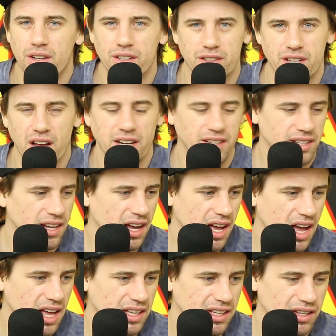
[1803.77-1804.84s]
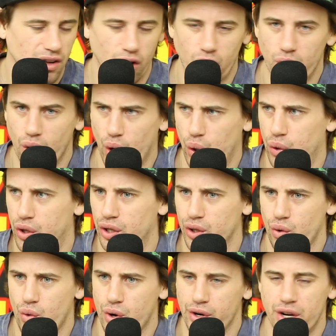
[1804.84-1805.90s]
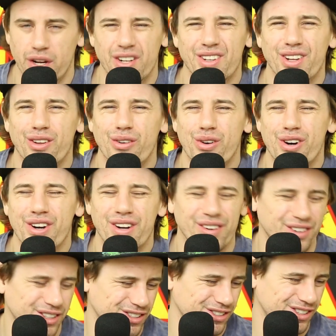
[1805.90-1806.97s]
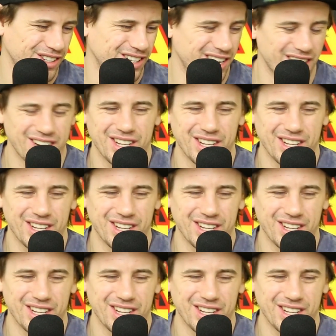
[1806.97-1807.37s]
Is that, oh, the Lord, oh God.